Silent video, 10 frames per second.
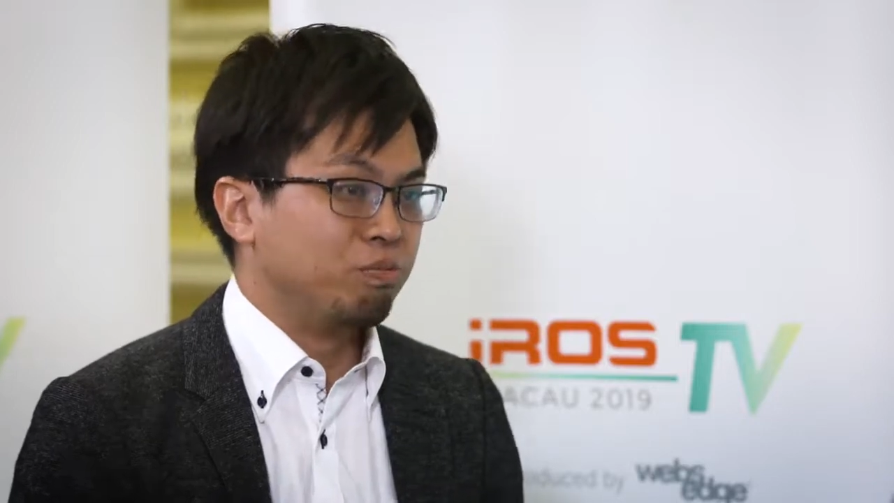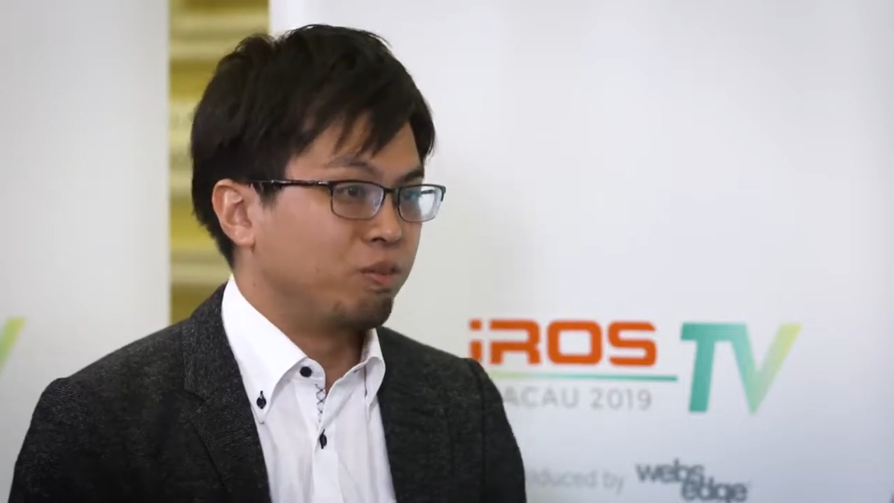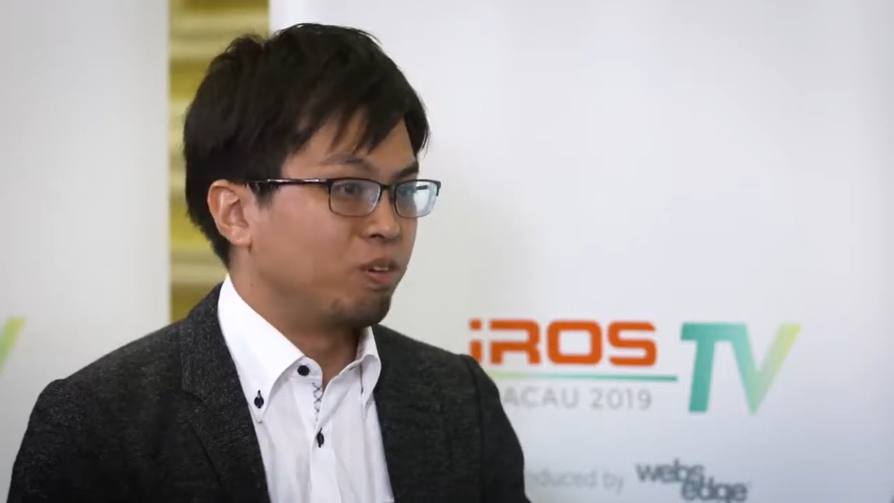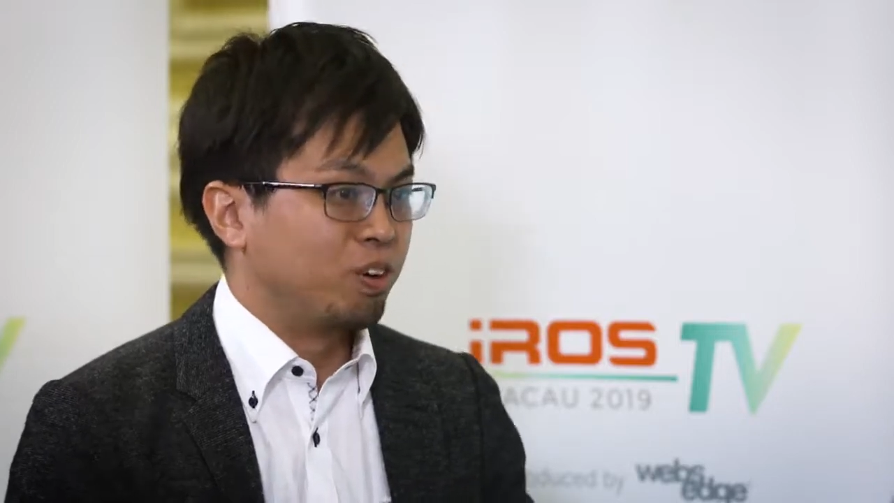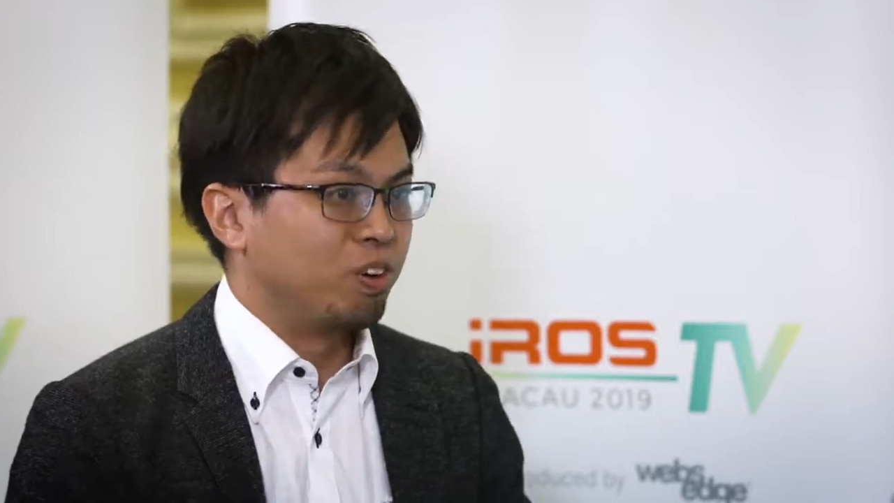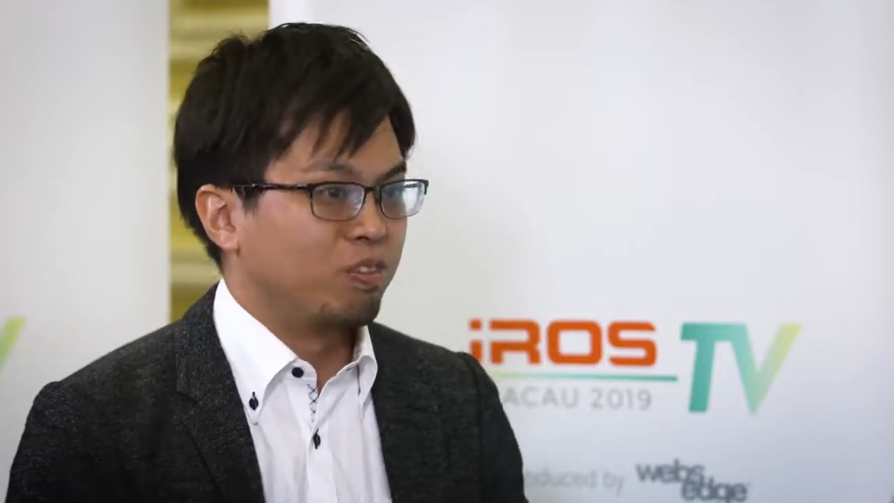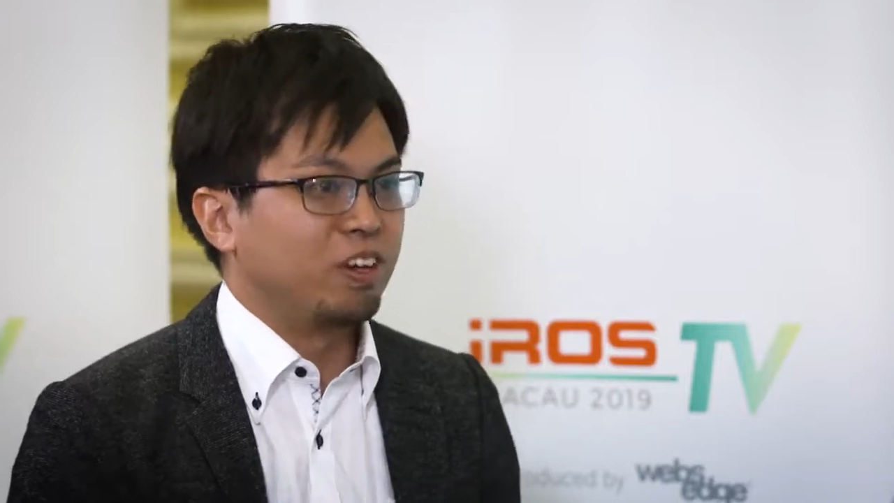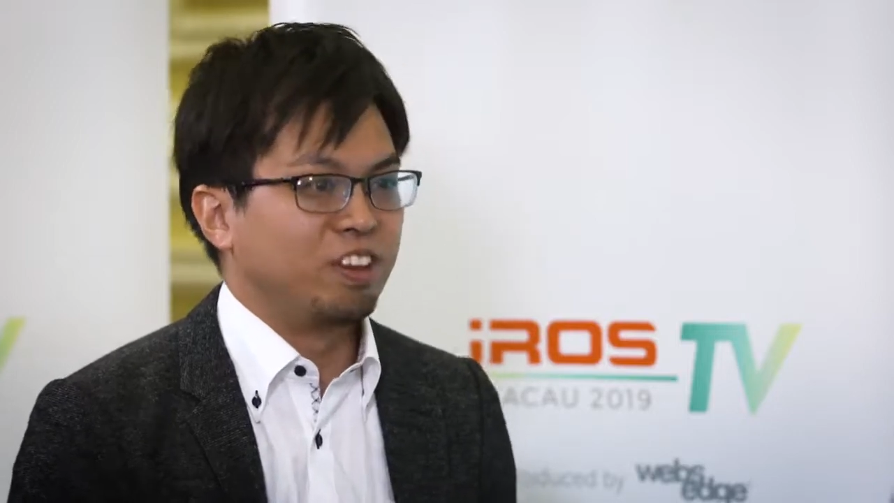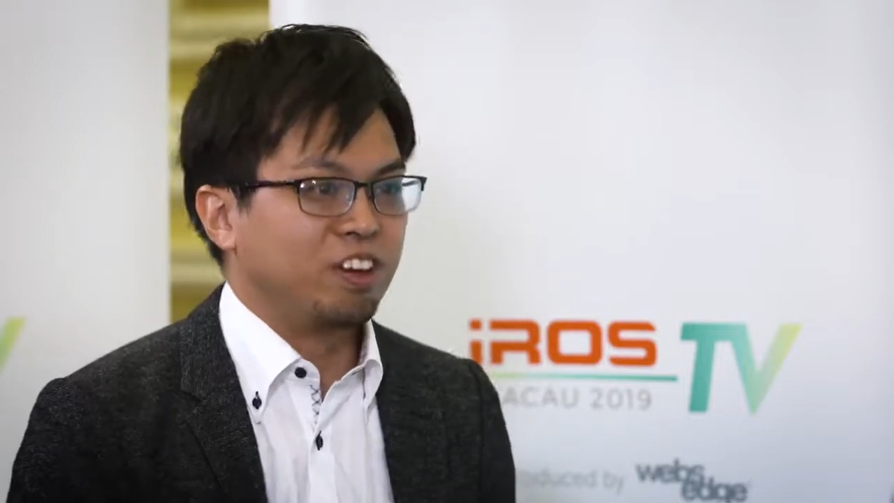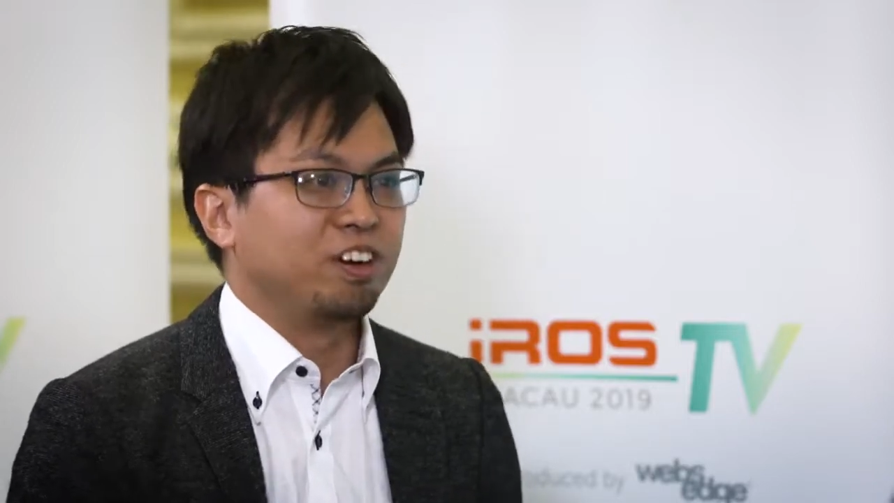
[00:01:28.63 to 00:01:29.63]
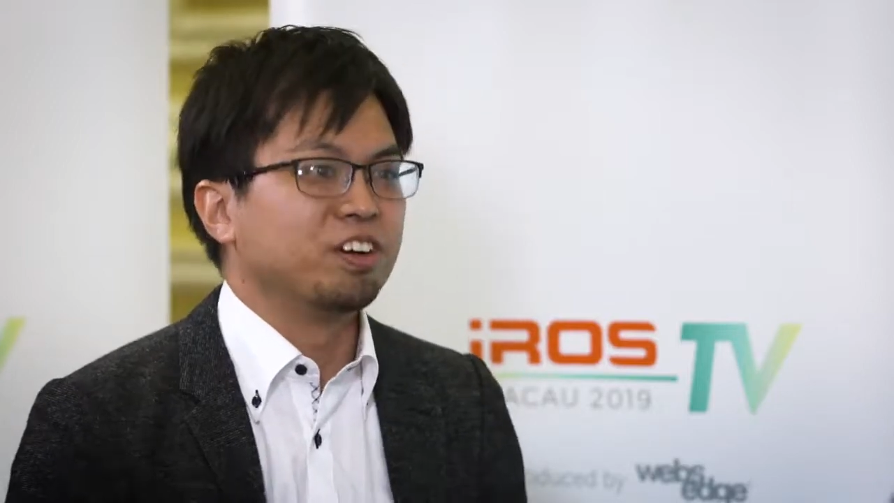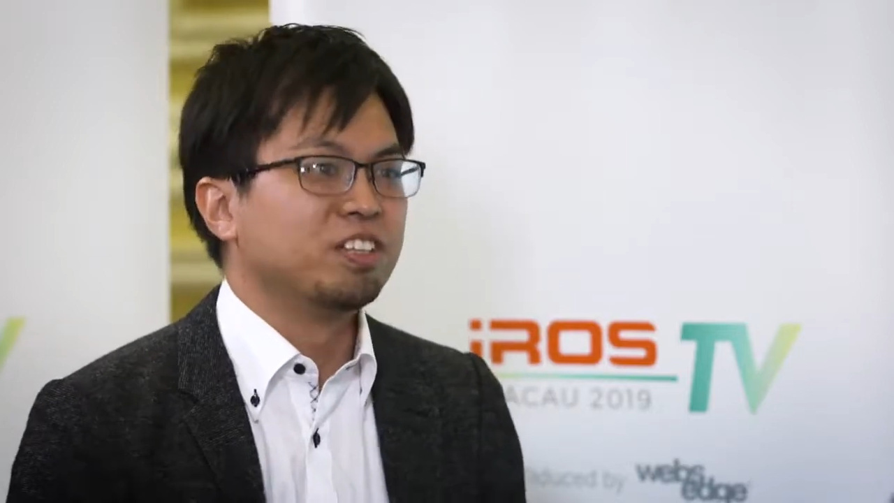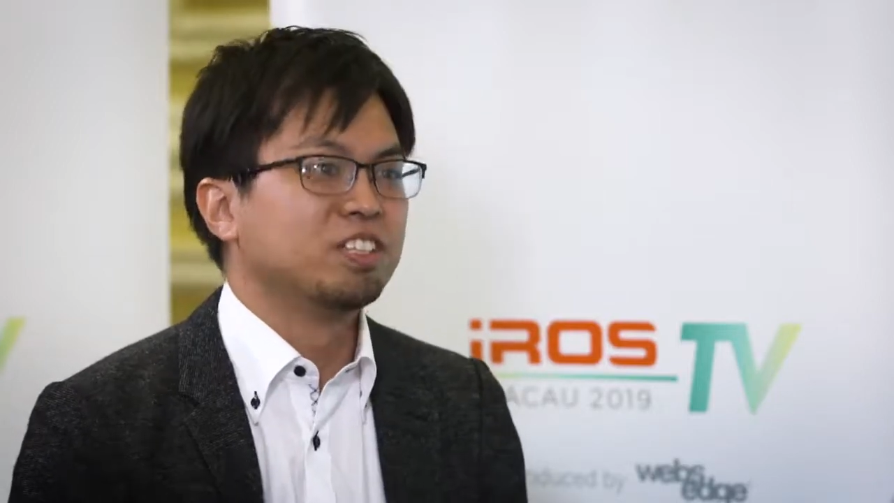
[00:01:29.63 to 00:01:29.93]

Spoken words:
before rover there.